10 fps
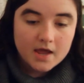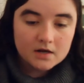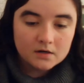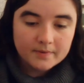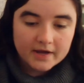
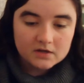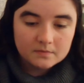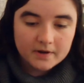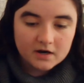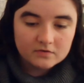And I'll buy you a
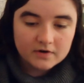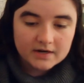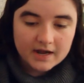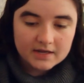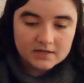pair of
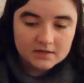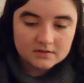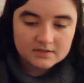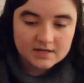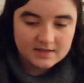red high
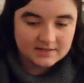heels,